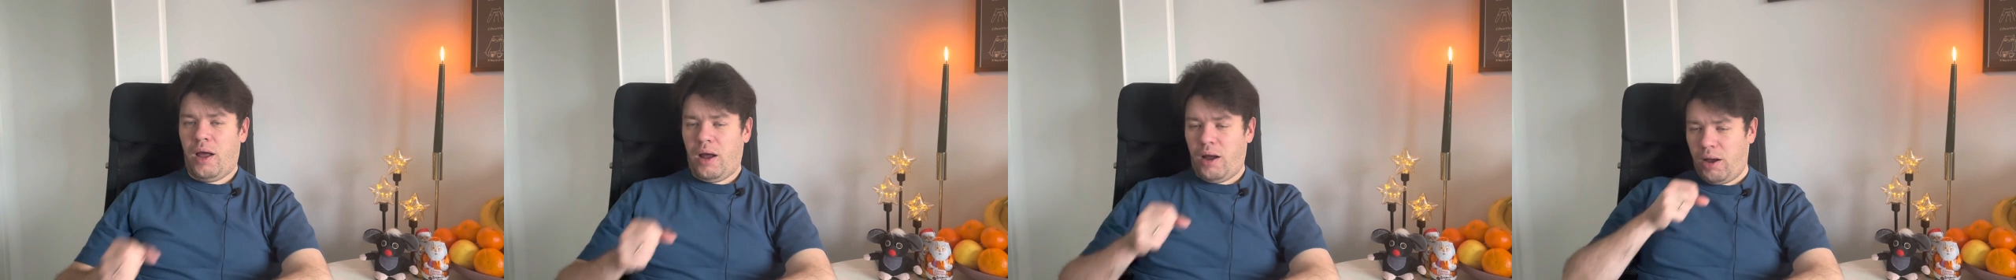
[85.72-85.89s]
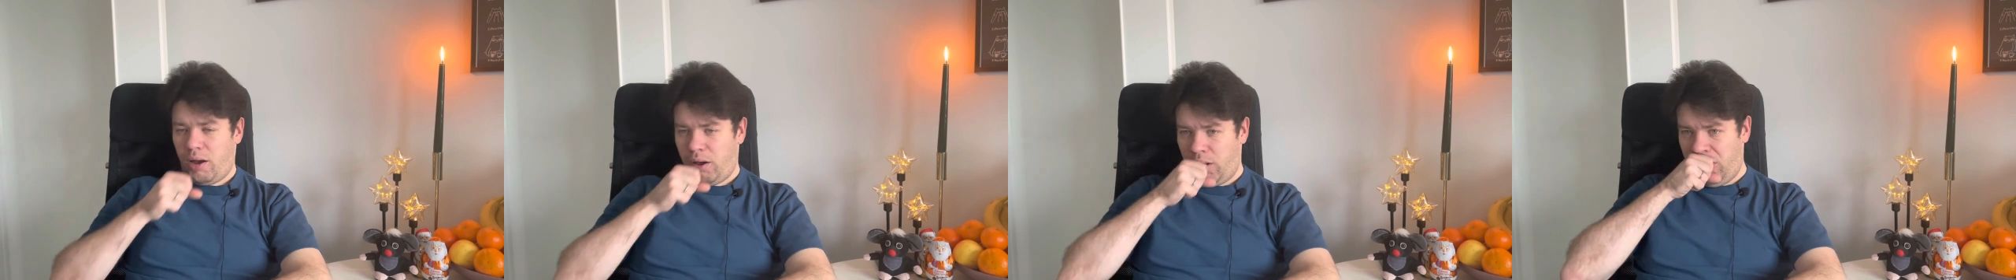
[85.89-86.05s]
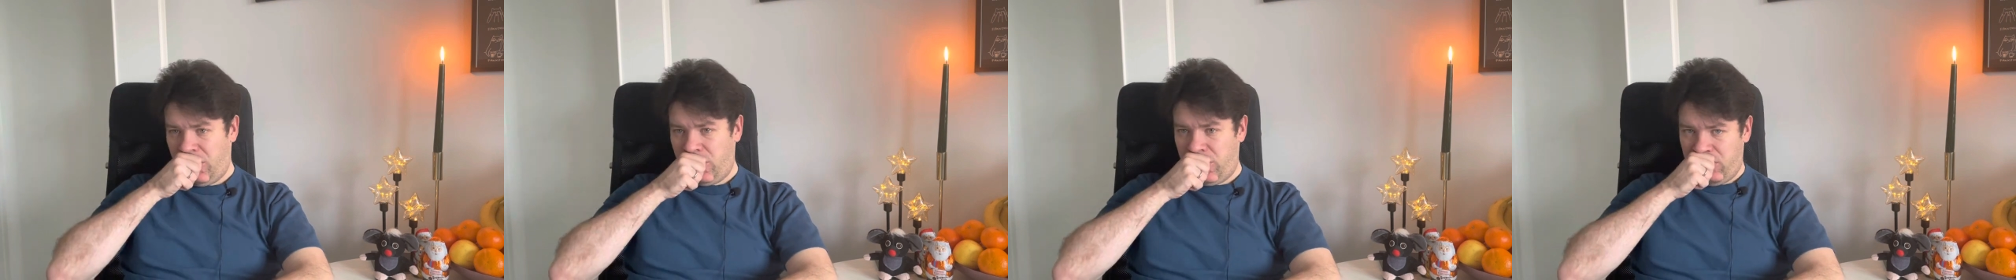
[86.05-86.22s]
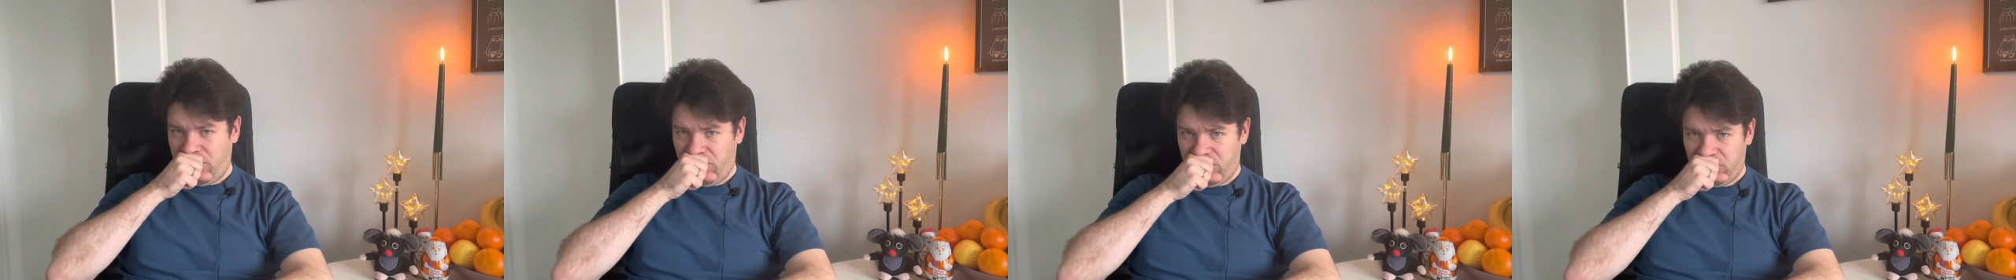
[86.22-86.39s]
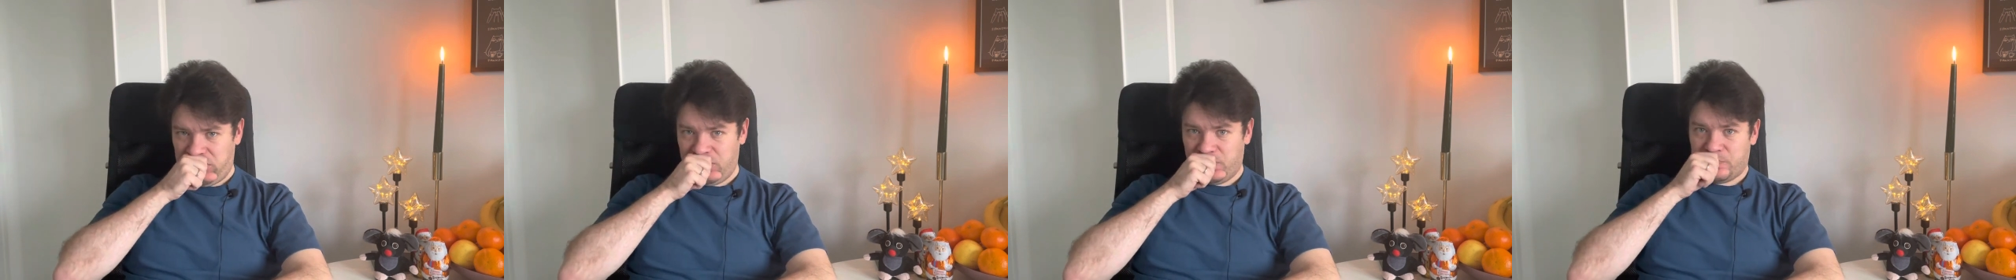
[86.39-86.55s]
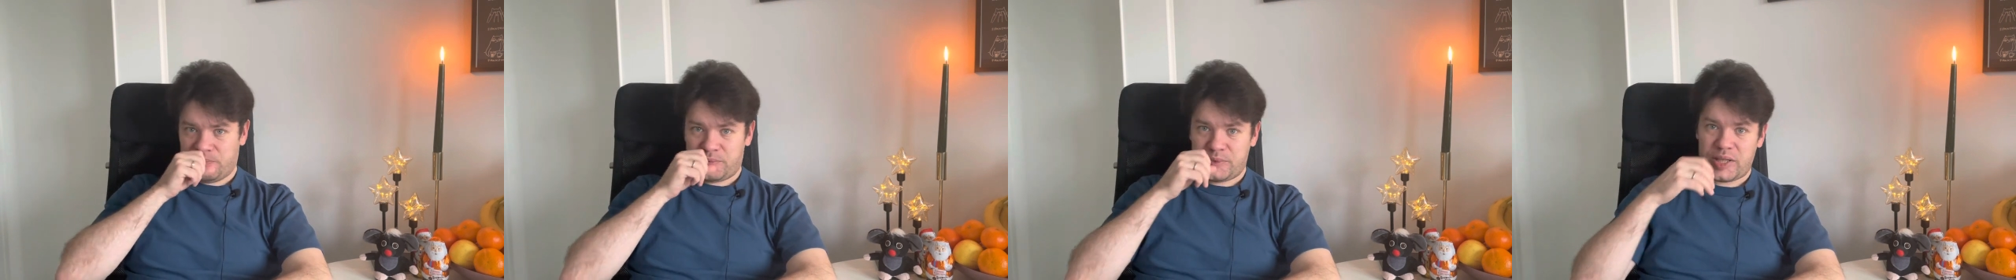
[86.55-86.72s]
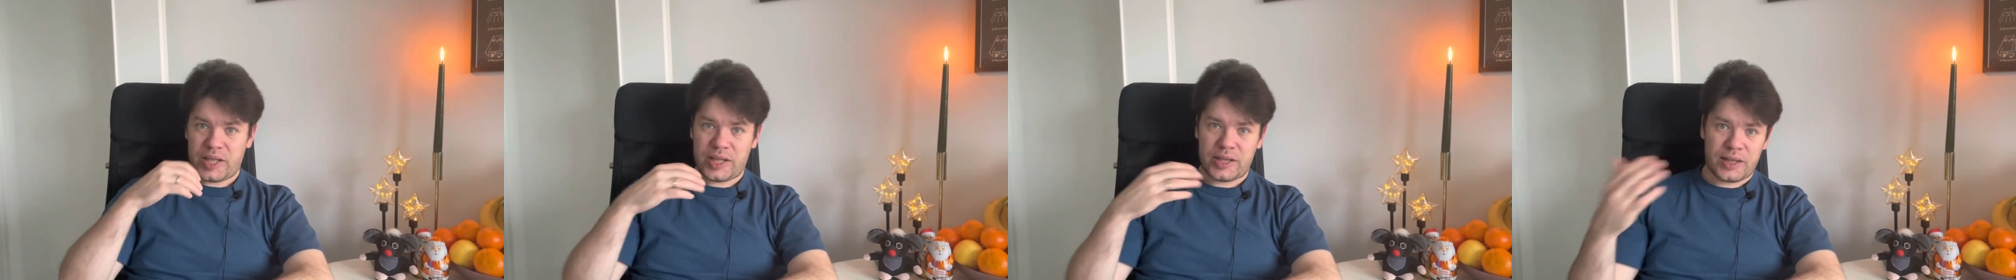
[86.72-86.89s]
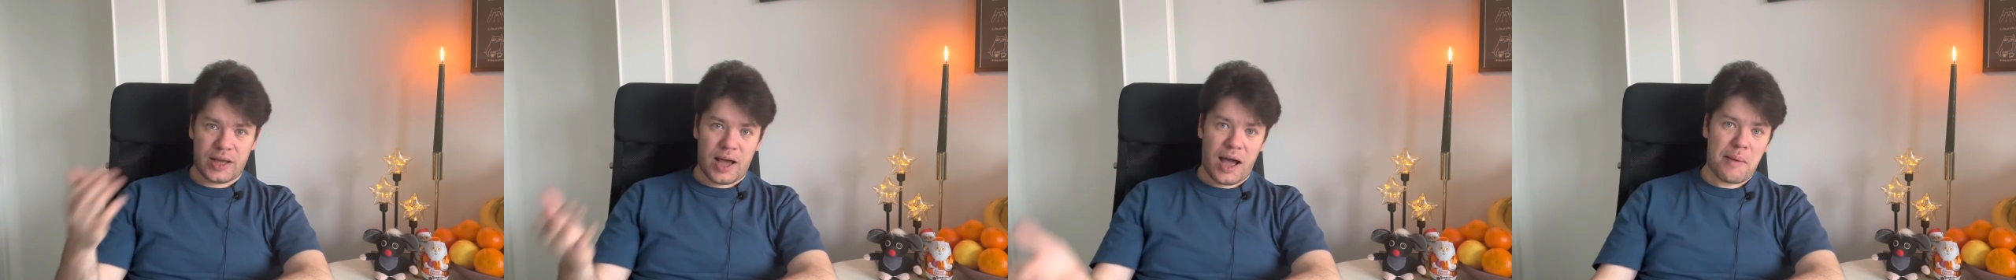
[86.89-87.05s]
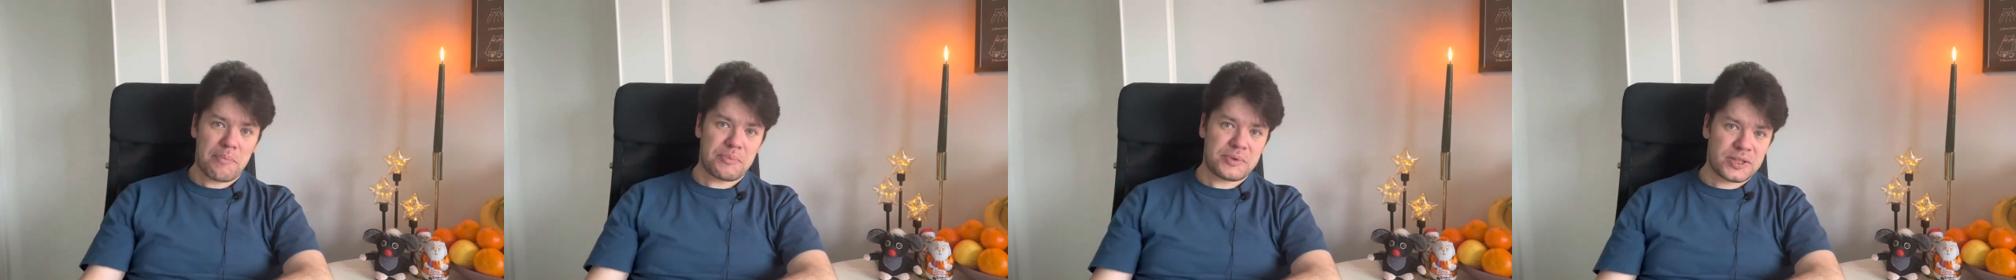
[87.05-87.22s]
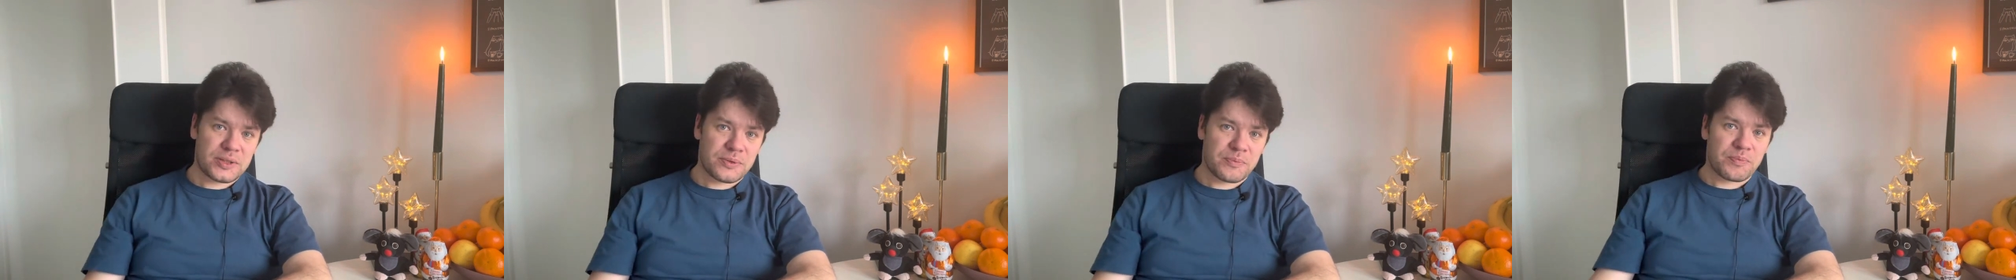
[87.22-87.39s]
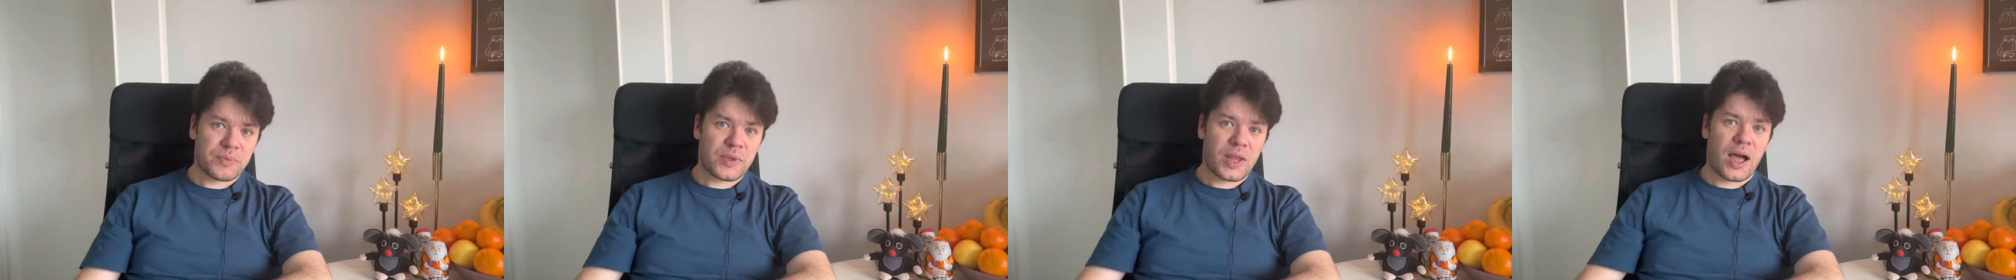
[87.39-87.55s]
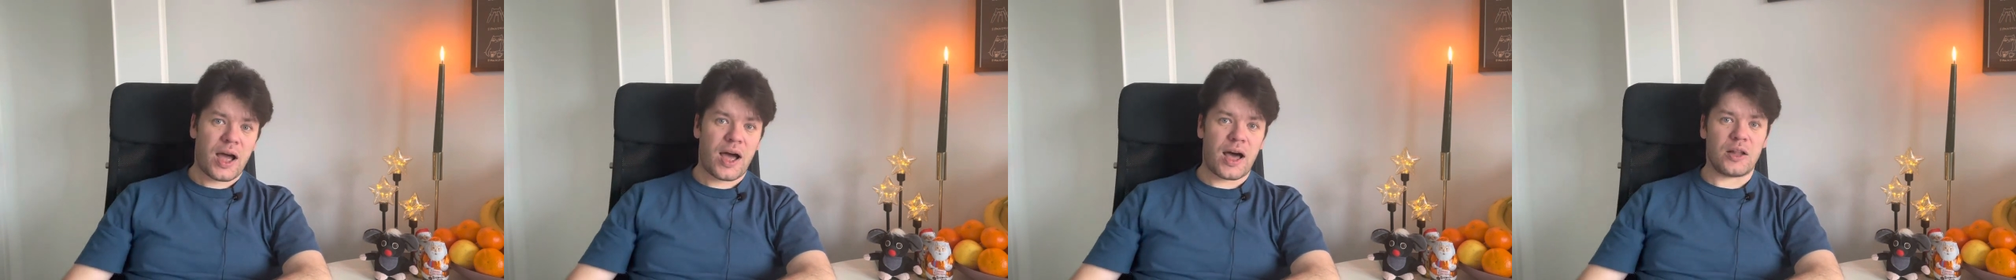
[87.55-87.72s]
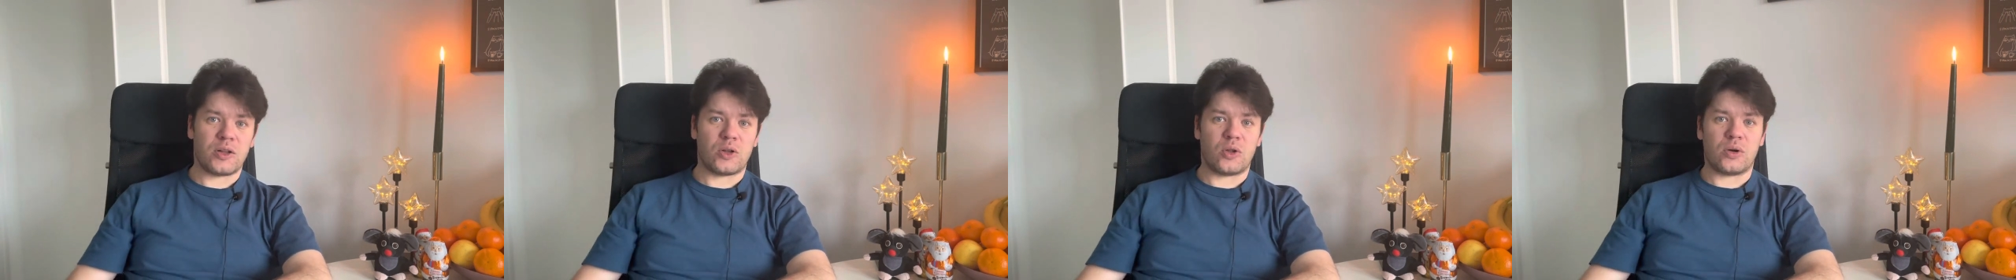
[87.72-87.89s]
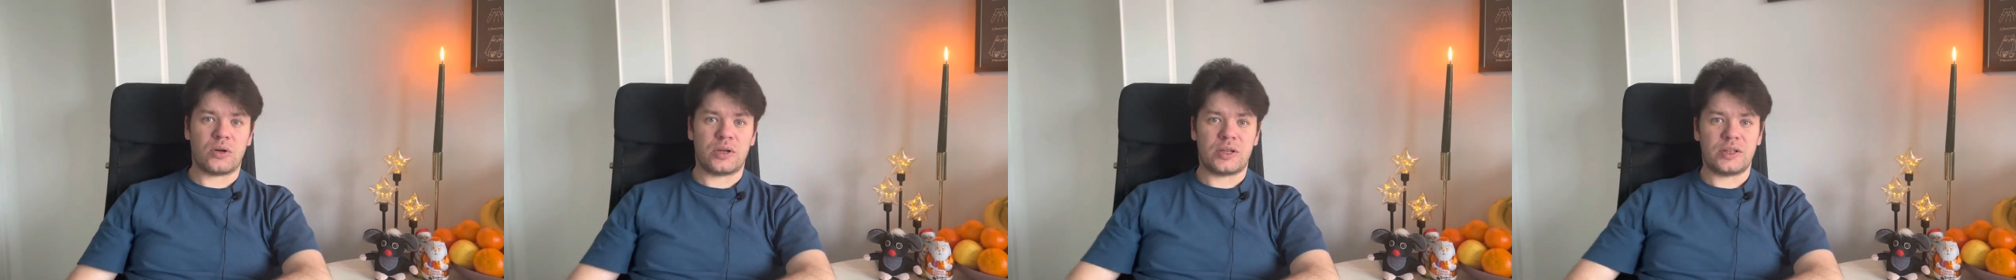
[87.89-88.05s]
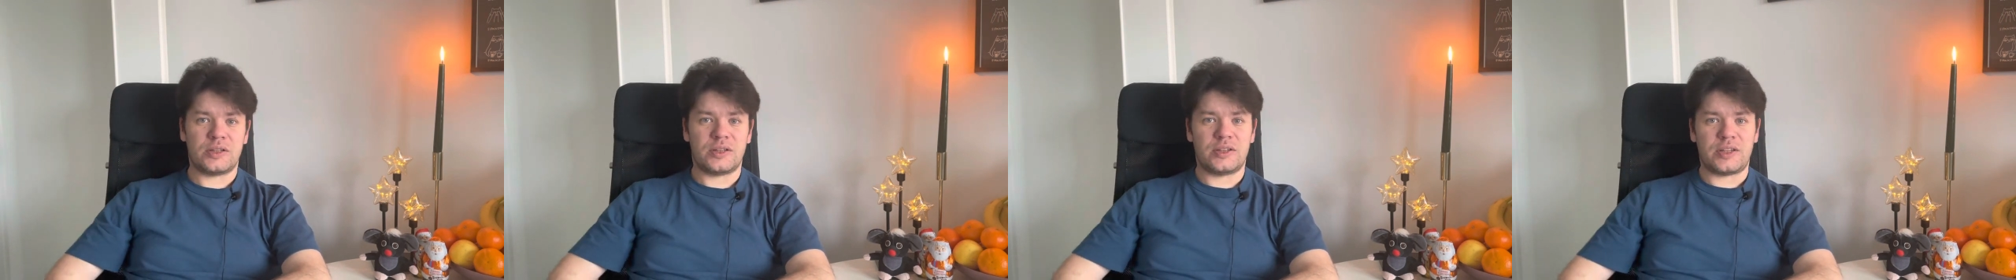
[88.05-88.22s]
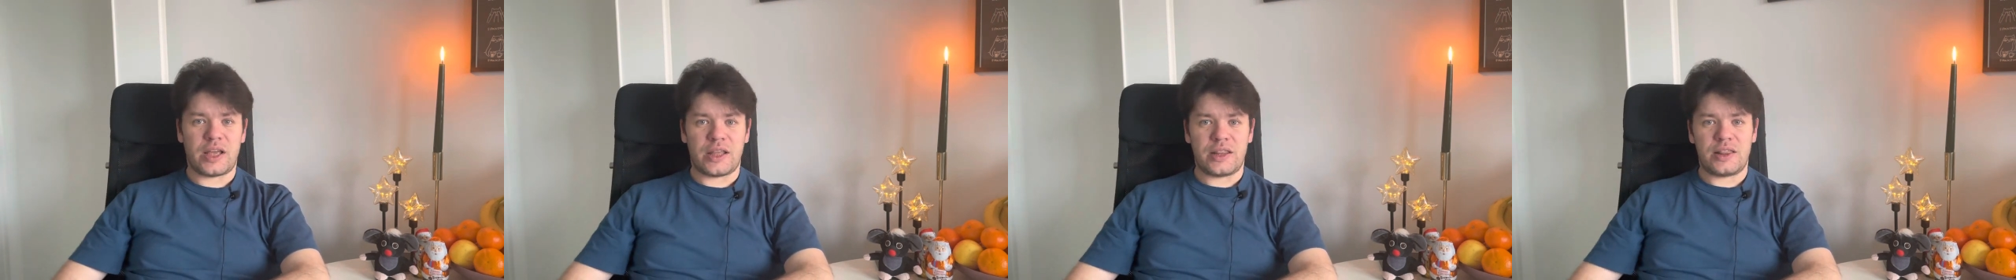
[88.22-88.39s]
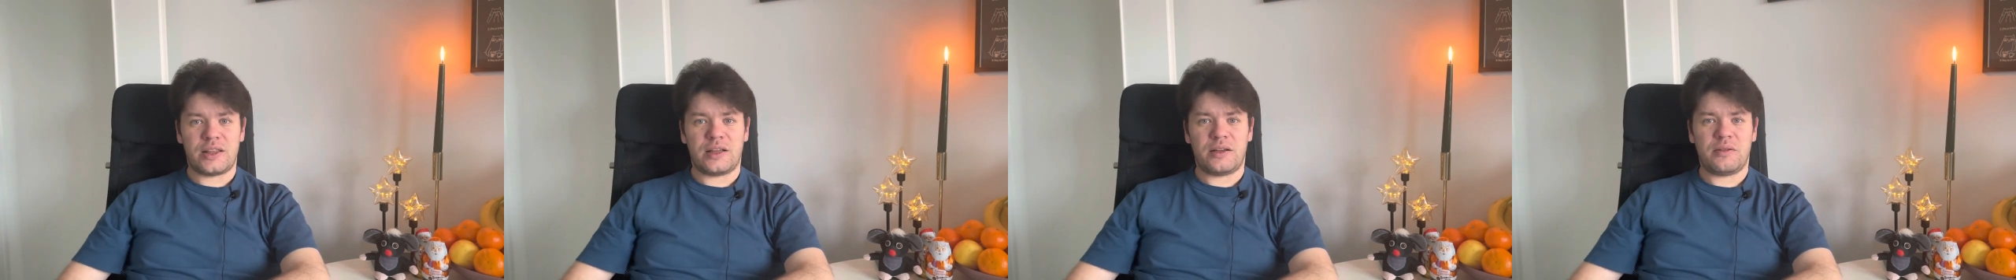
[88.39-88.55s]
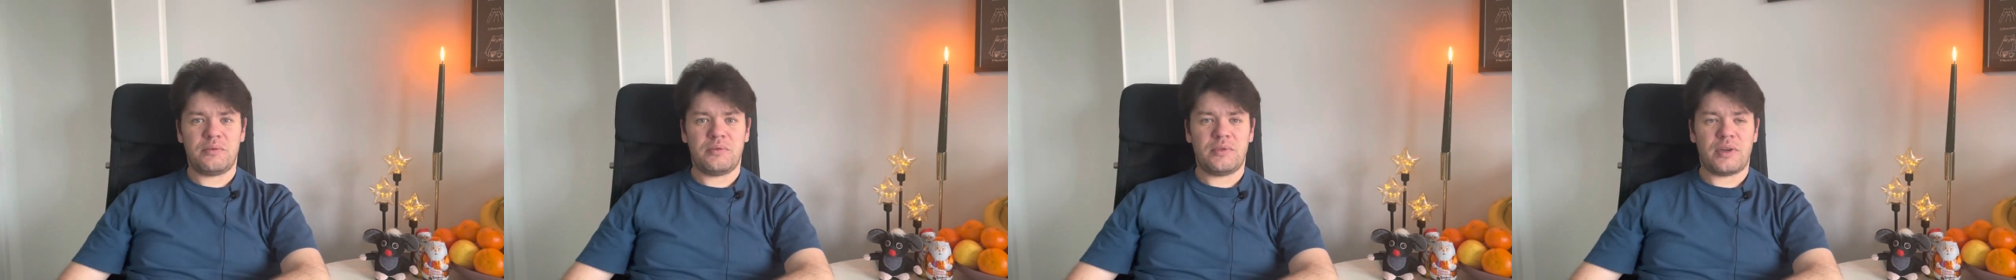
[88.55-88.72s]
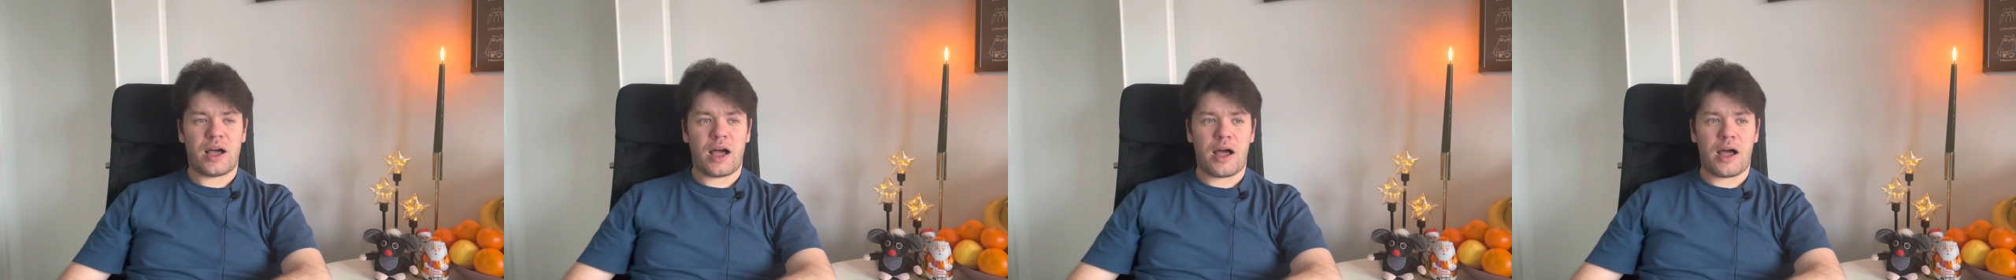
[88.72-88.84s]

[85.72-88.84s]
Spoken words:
That apps are locked data,